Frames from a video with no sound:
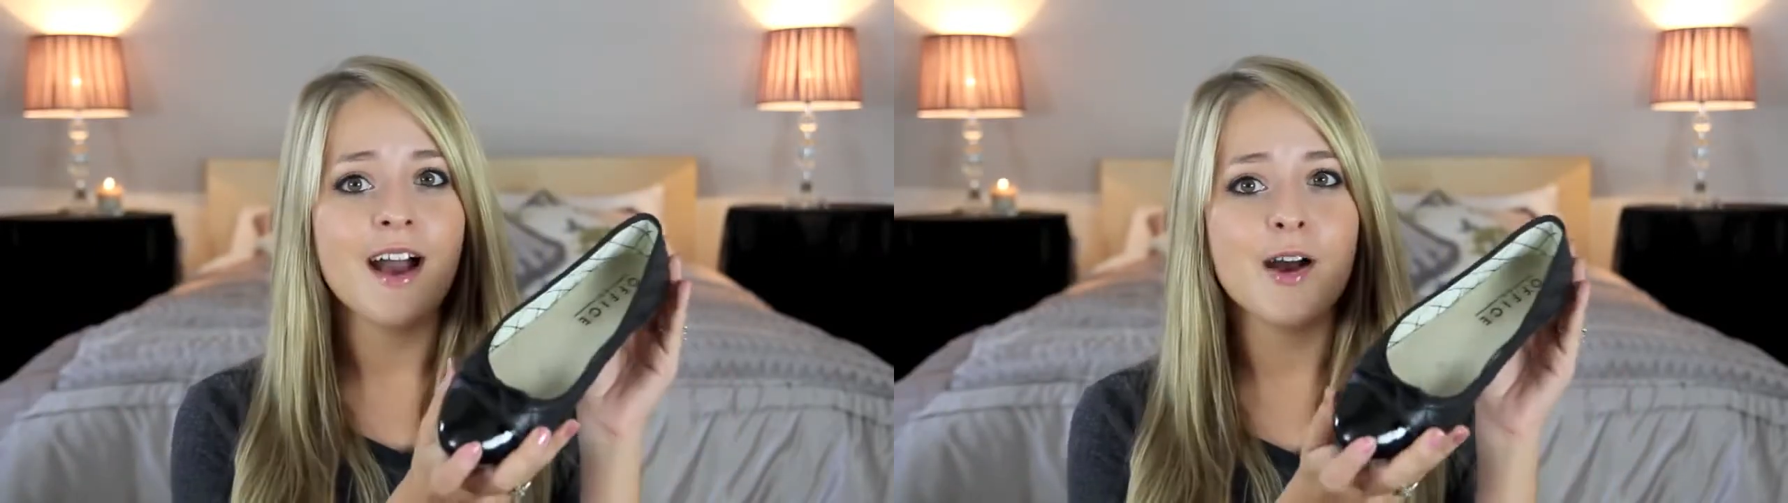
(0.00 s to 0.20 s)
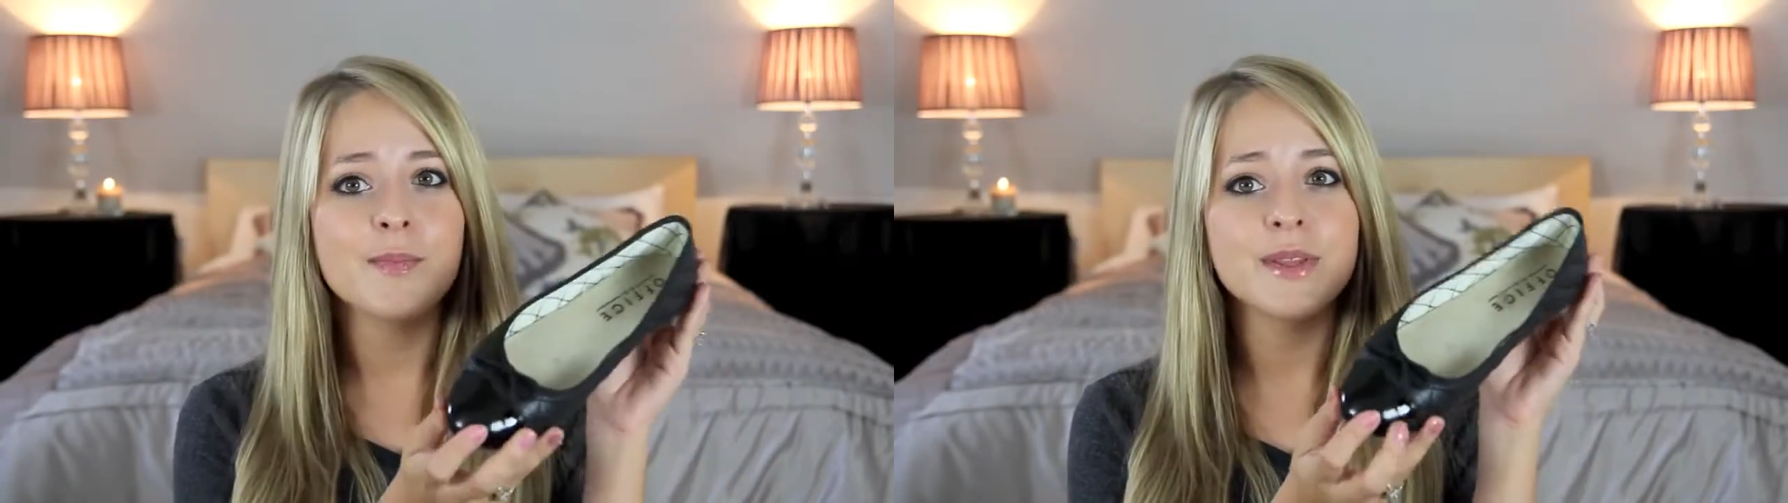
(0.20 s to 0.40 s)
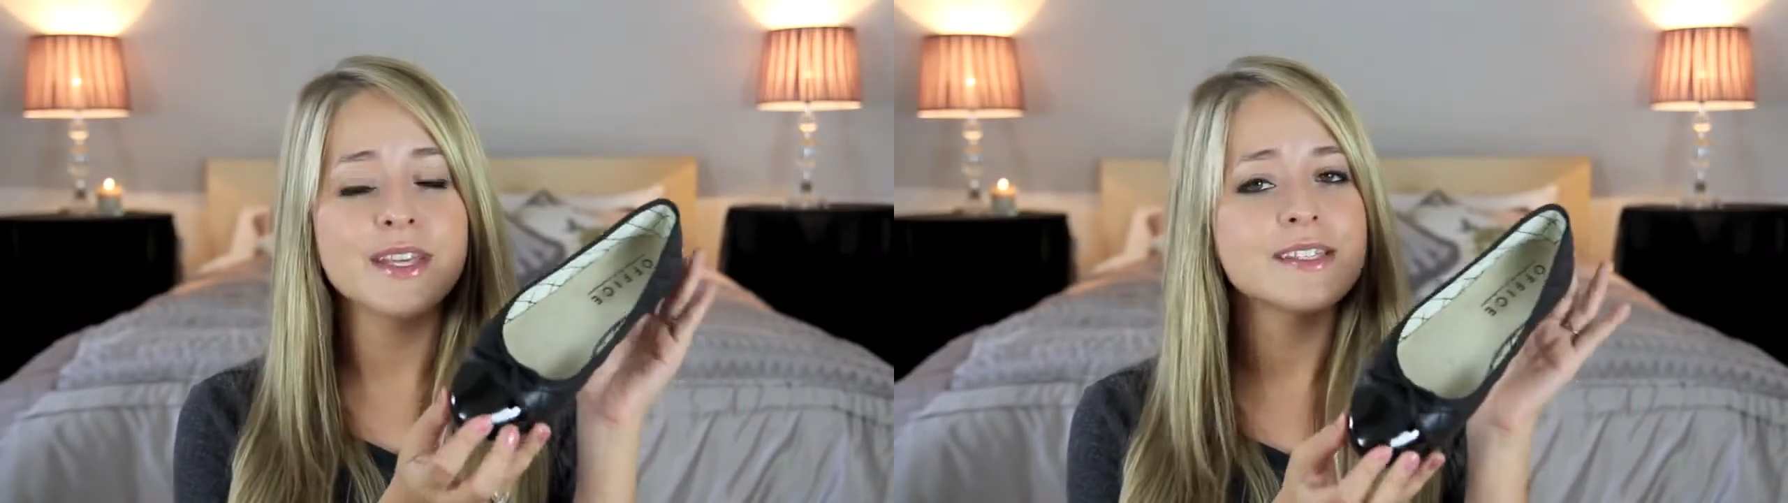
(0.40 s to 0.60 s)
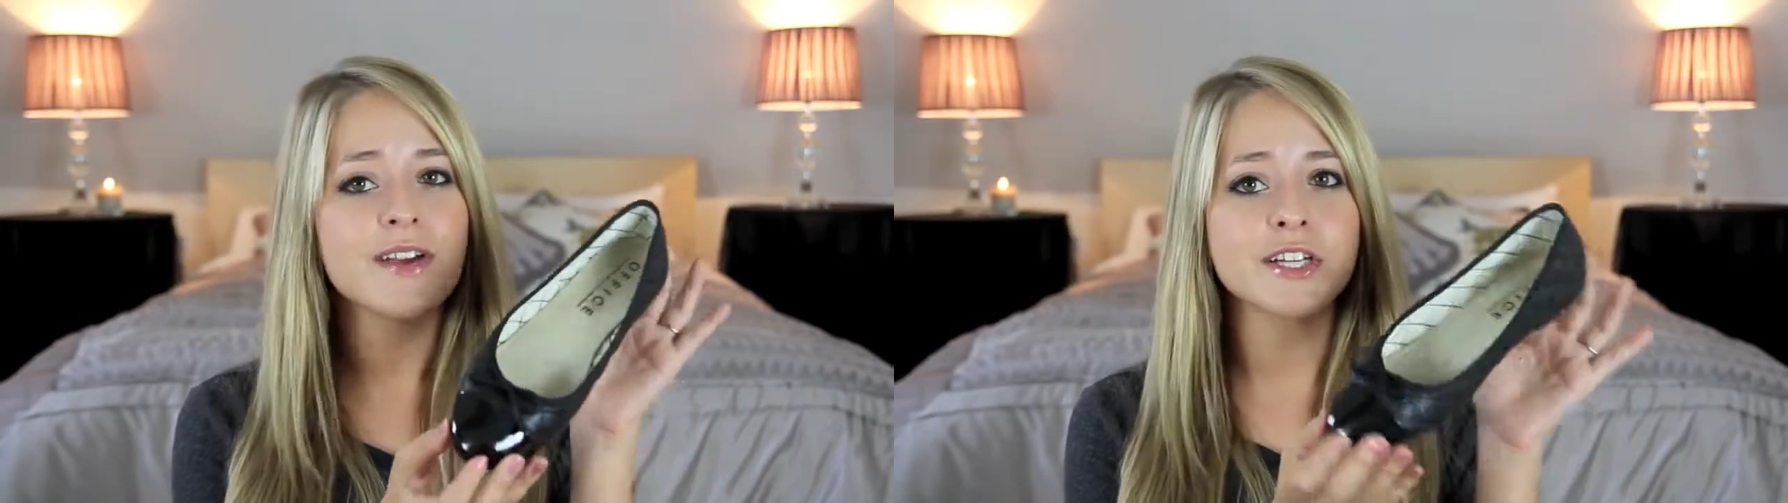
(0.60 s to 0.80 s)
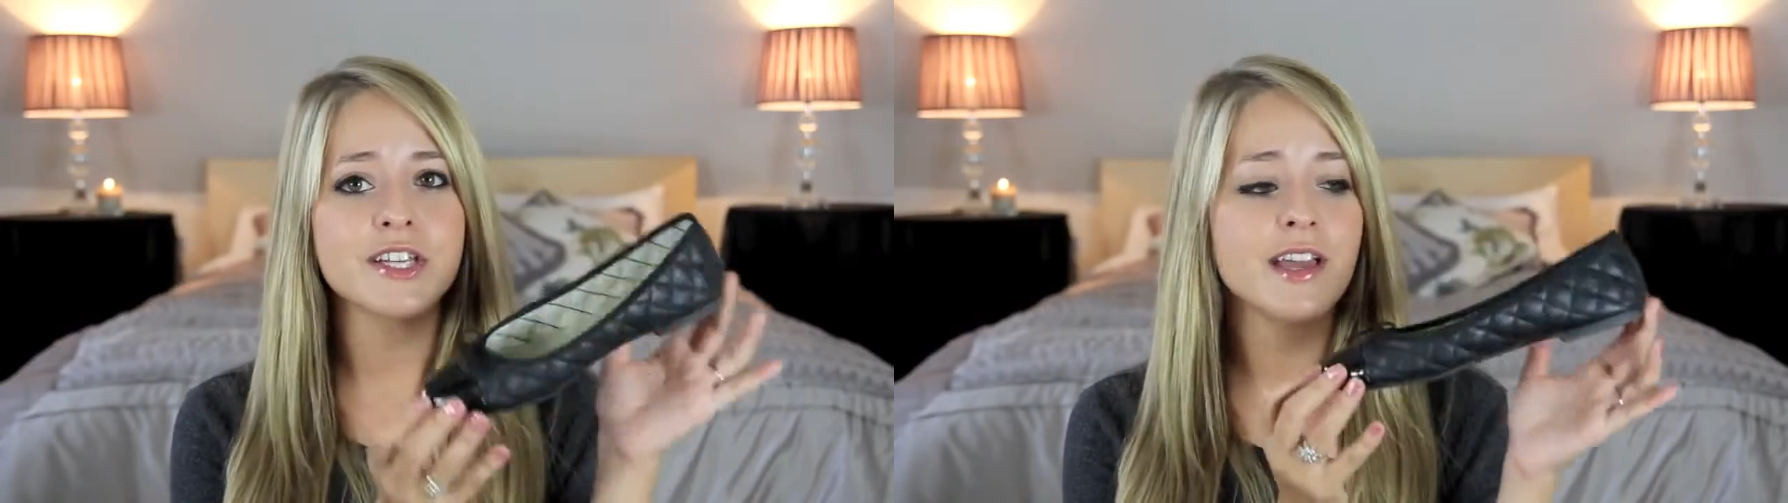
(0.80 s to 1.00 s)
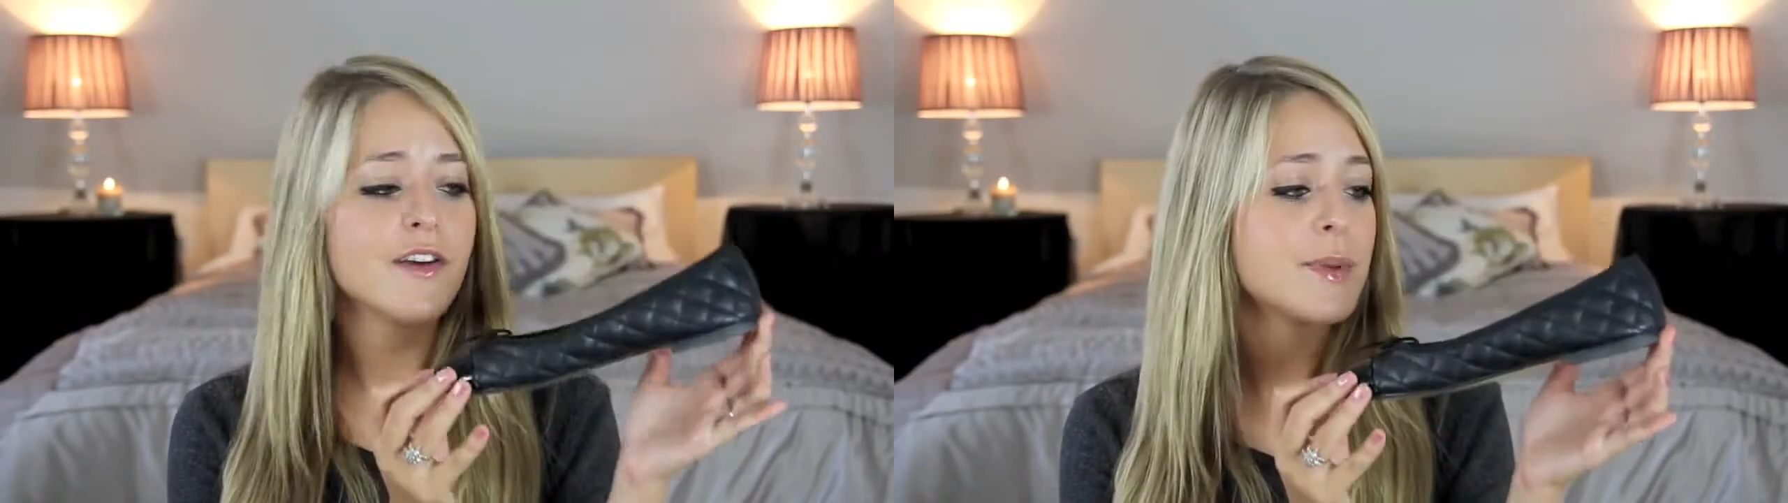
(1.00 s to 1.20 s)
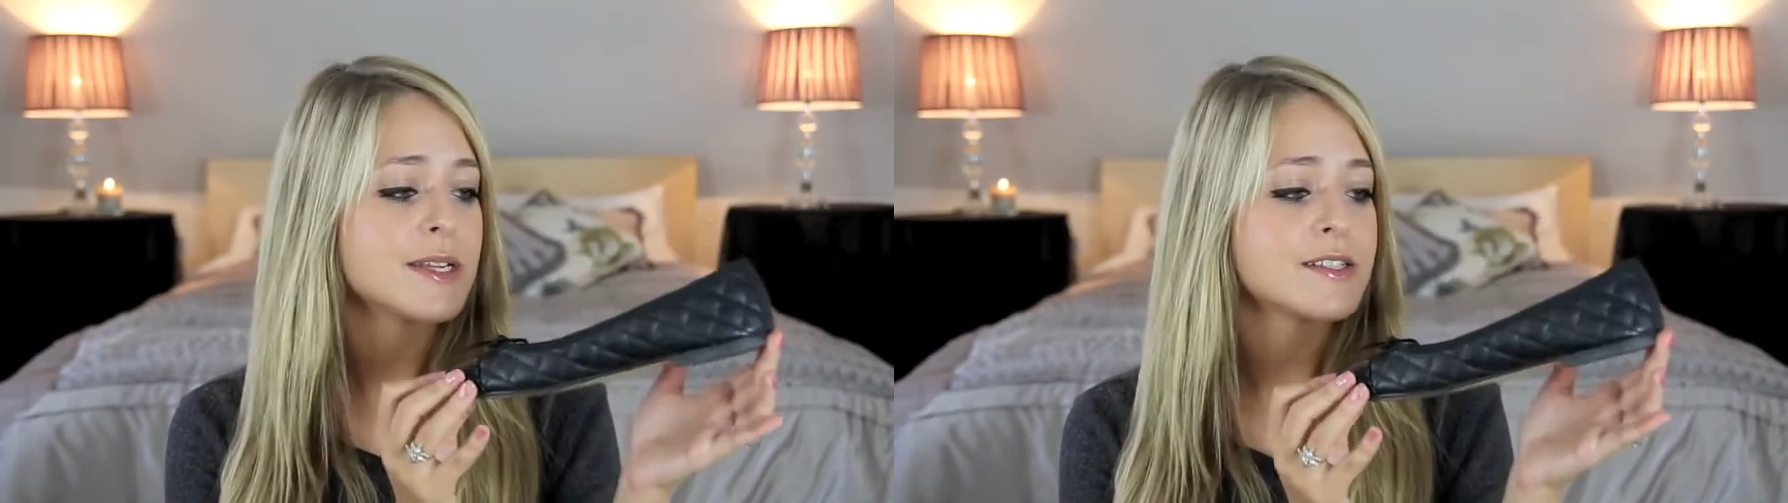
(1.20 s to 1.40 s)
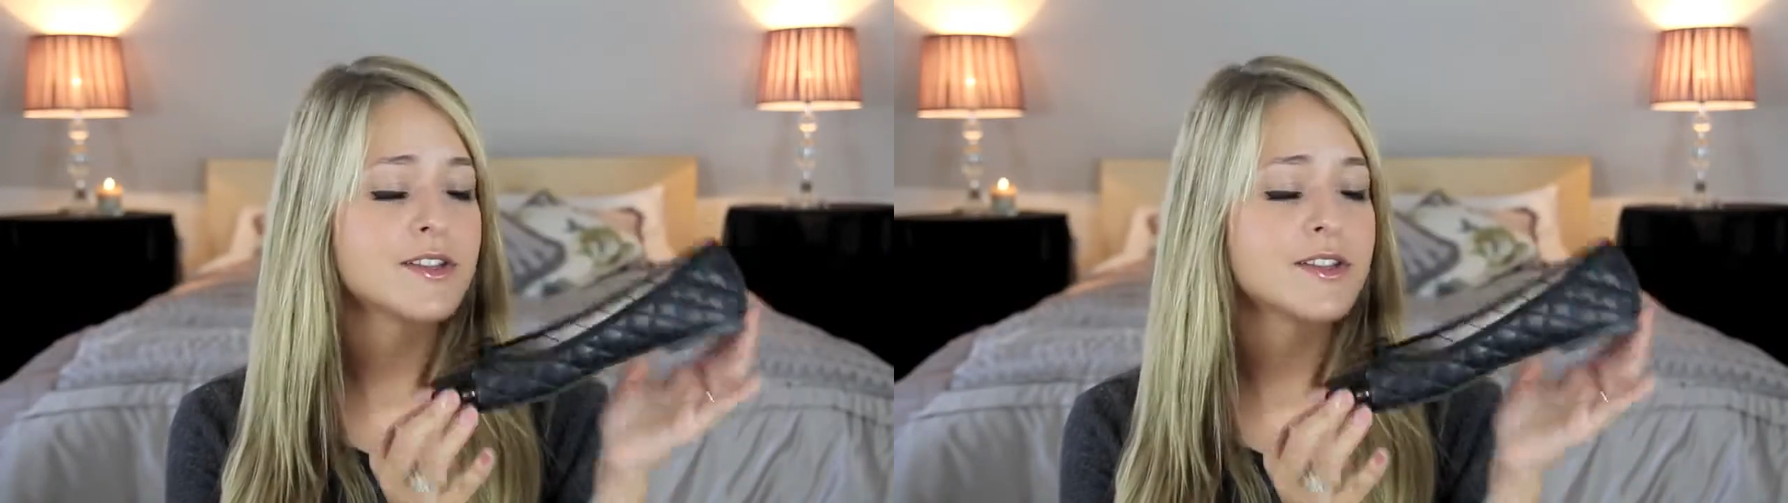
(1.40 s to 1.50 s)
But these actually have been